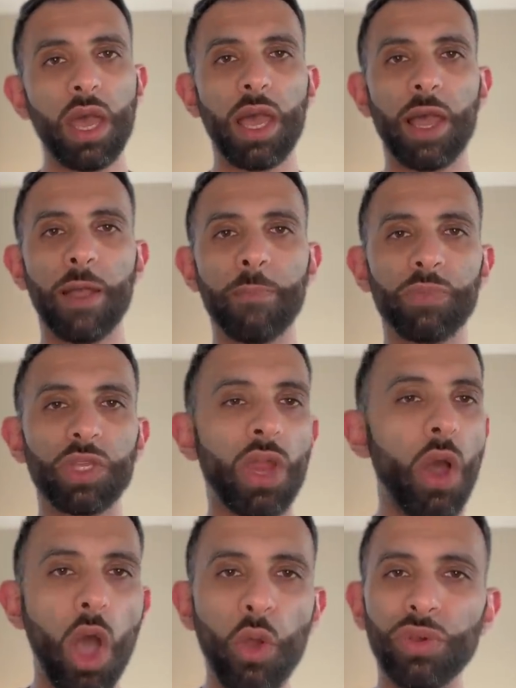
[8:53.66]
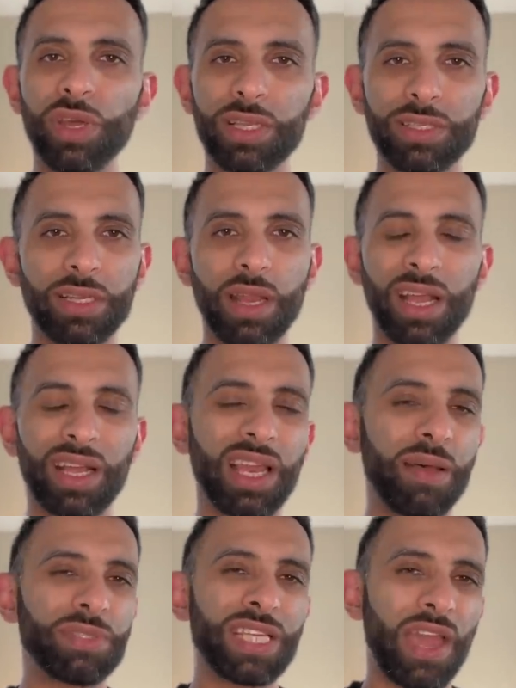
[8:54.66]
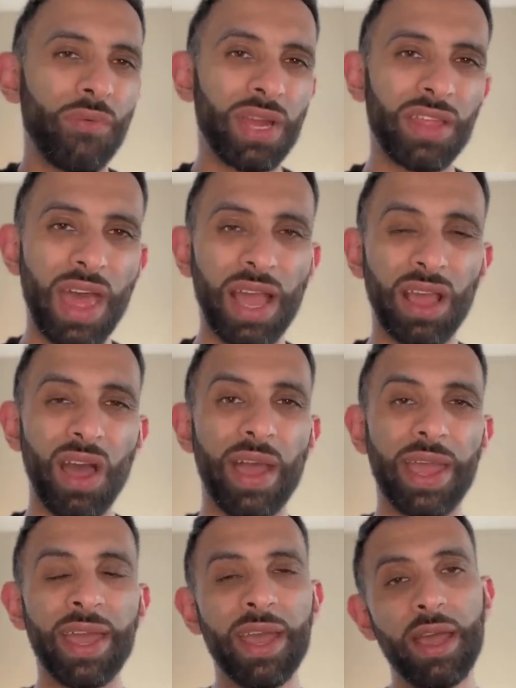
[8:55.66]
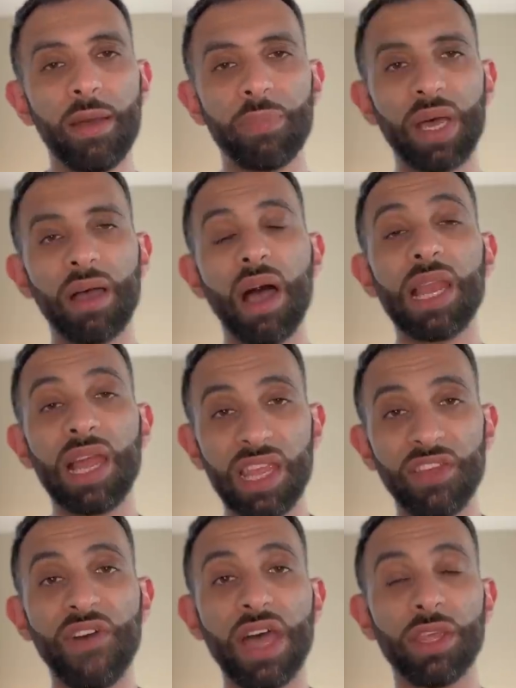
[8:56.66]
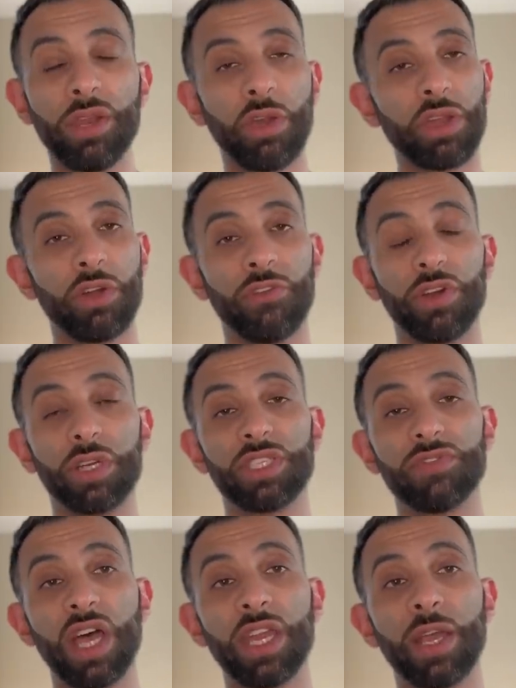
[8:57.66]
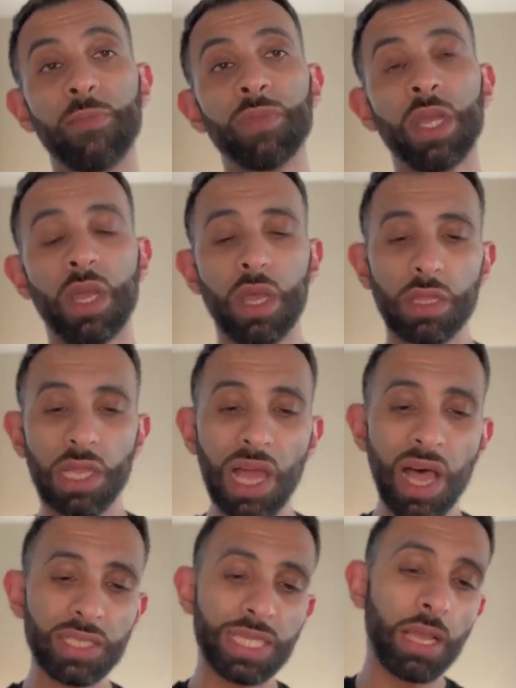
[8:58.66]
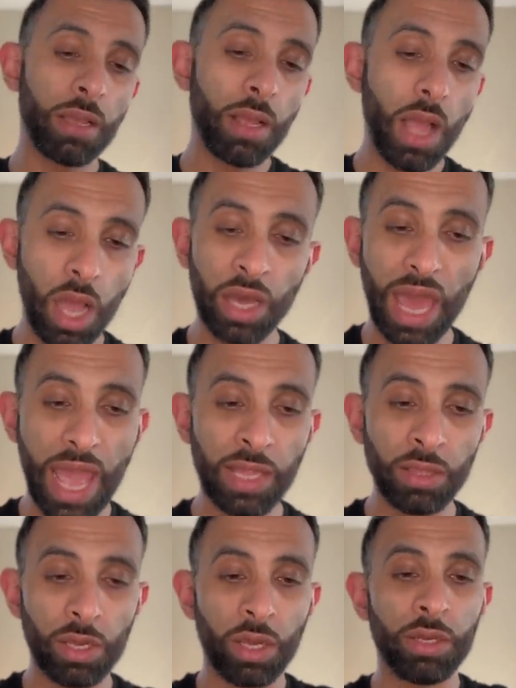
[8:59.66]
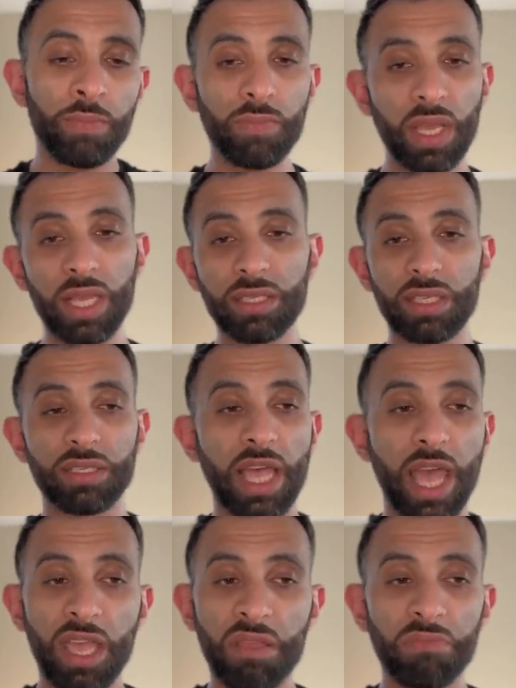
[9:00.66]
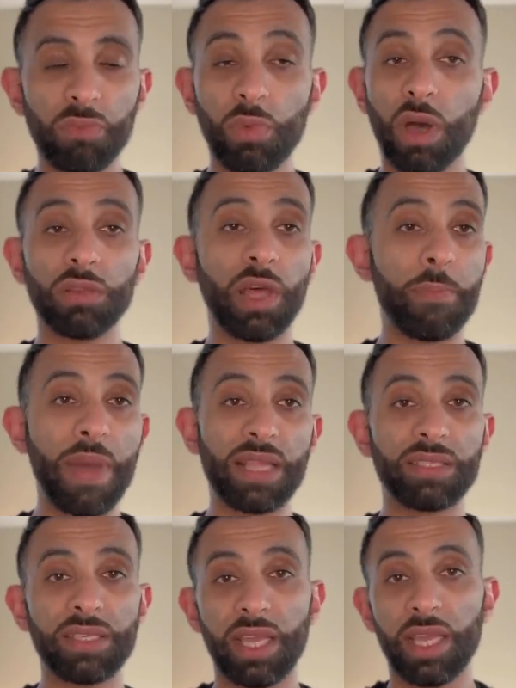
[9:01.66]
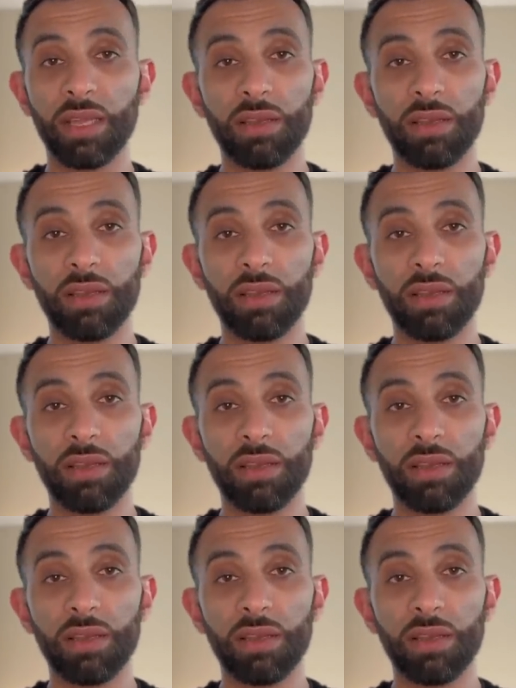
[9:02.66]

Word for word: um, you know, owners and, and clubs to get rid of that guy. But I like the fact that Nottingham Forest have done it the last thing I'm going to end on is to say, well done, Man City.